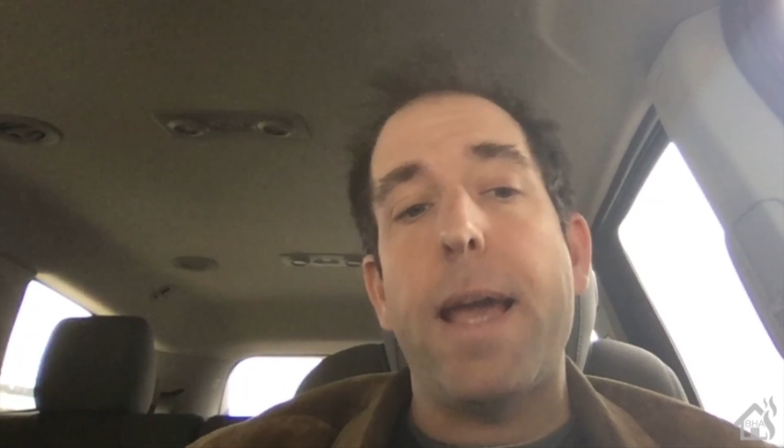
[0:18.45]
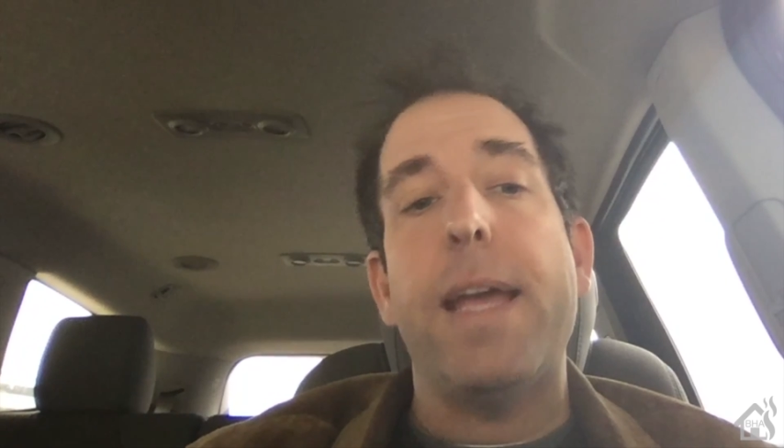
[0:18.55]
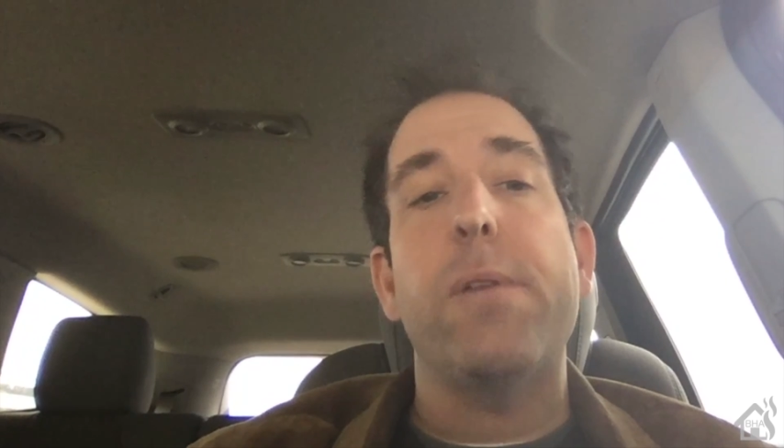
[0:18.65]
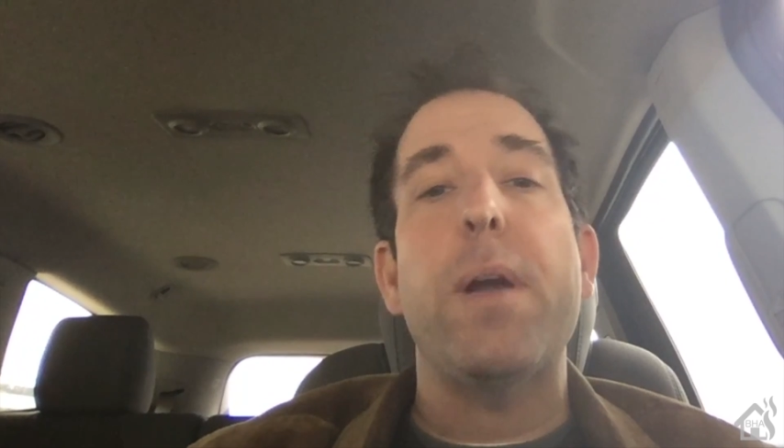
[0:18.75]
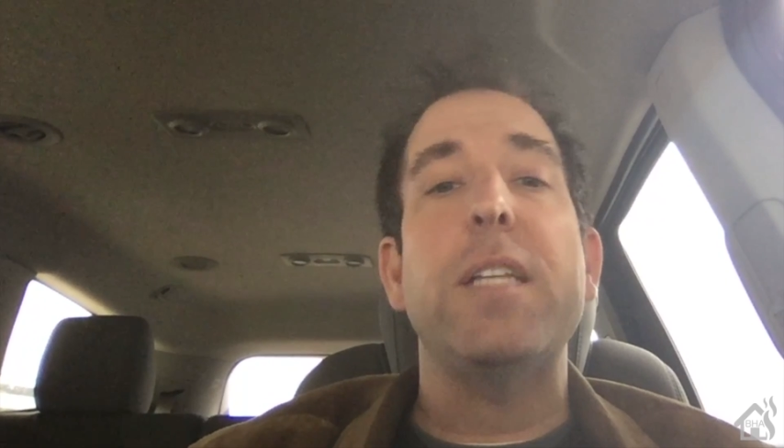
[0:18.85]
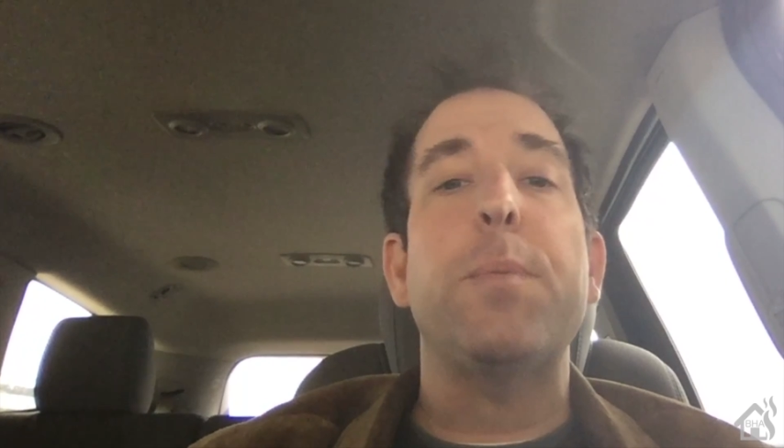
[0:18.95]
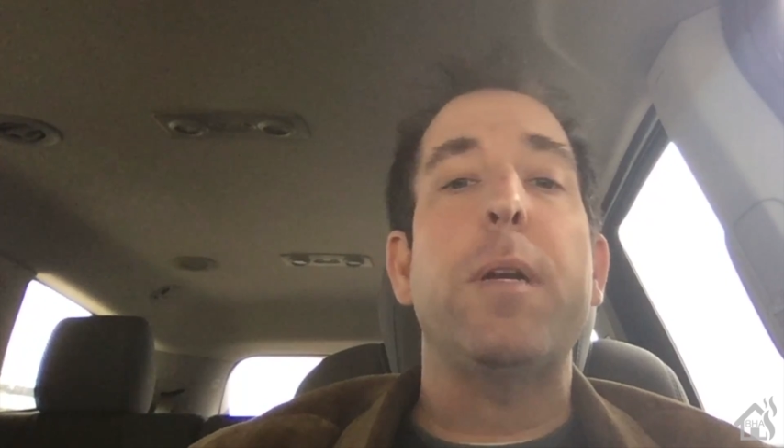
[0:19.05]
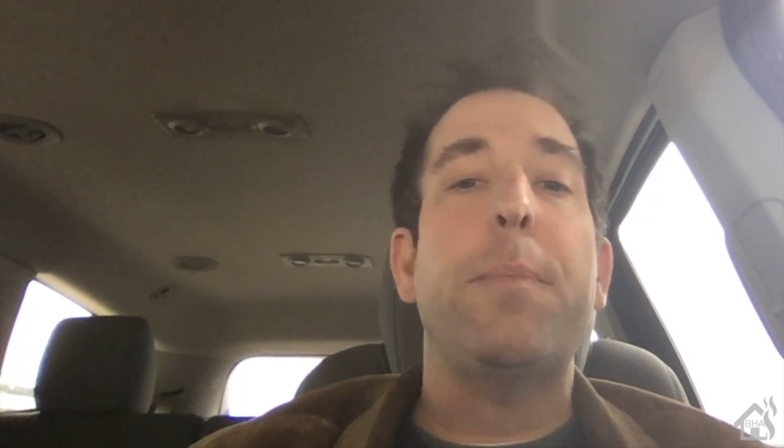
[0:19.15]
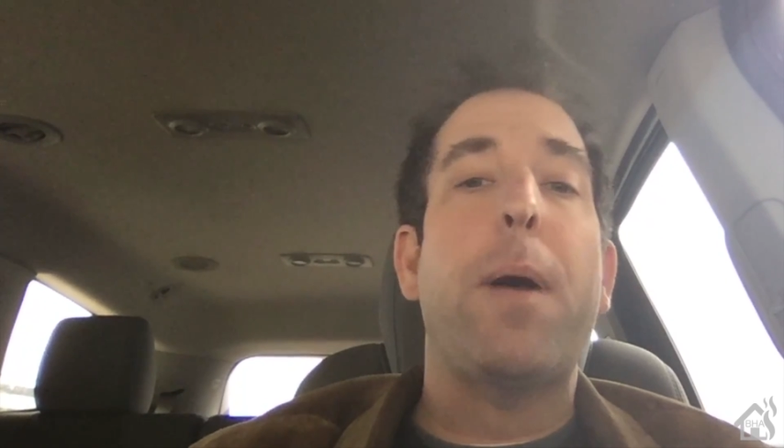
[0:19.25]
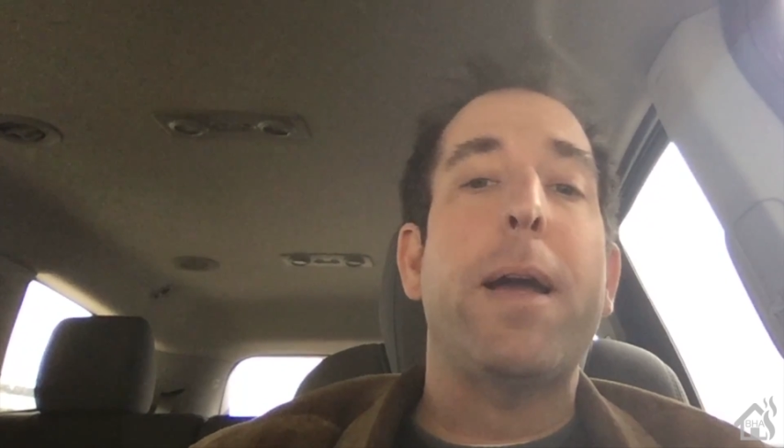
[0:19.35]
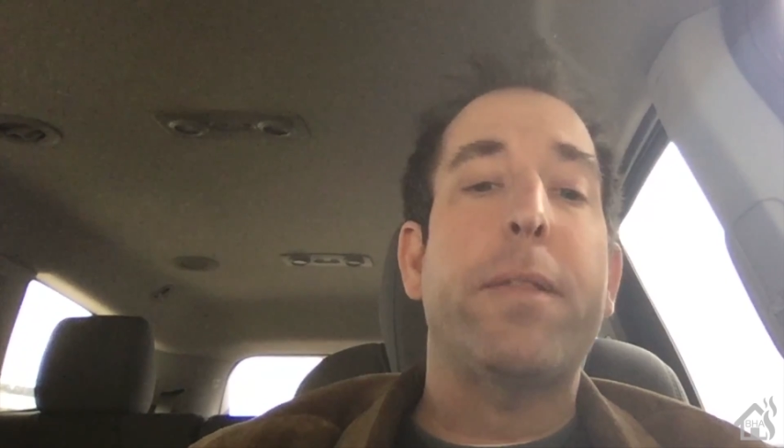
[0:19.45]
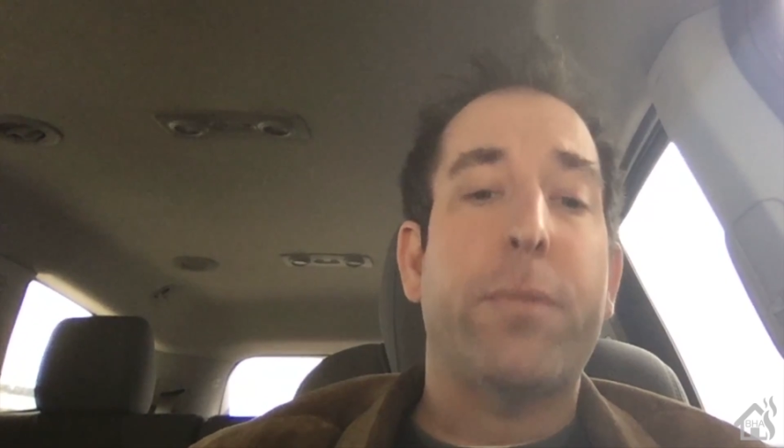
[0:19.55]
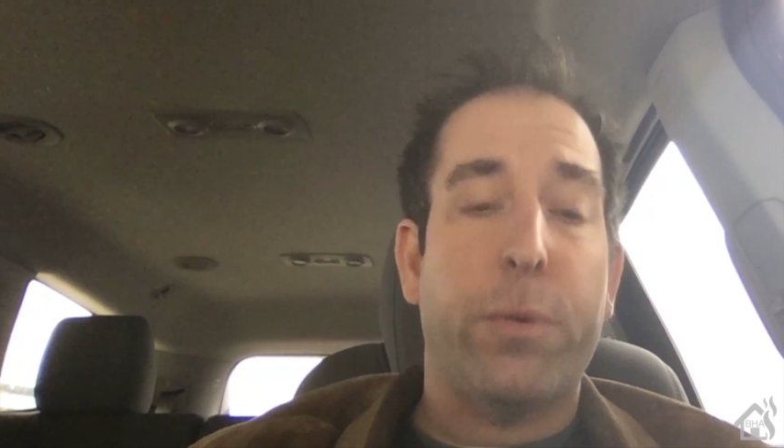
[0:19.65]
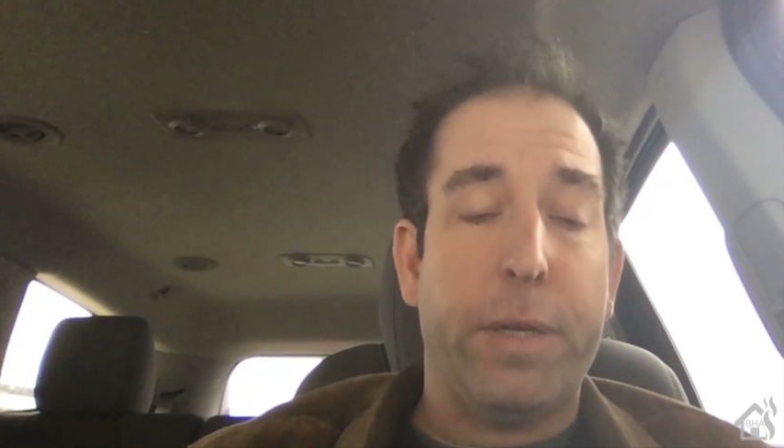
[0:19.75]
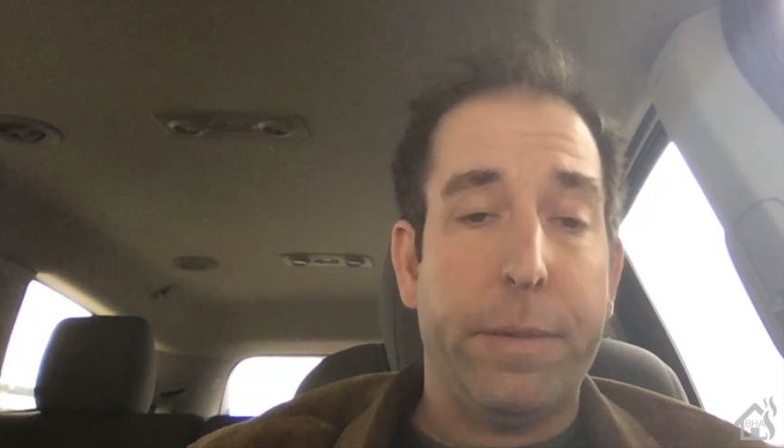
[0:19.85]
a Raspberry Pi
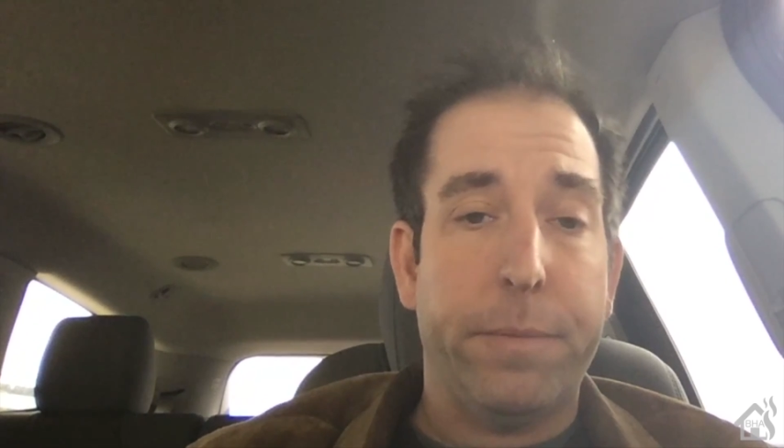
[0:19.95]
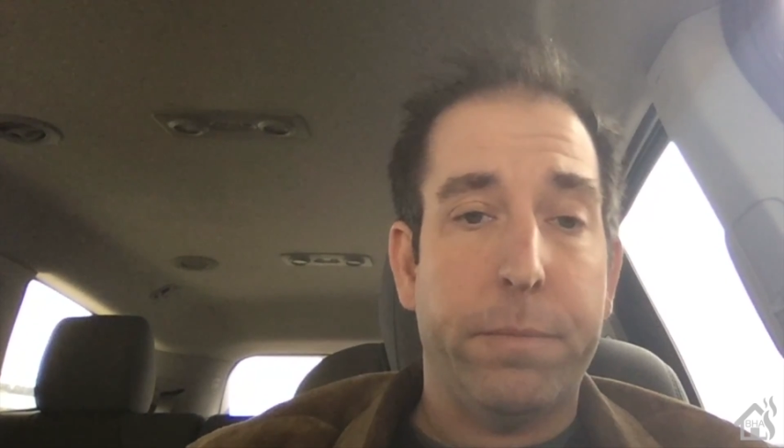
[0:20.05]
3.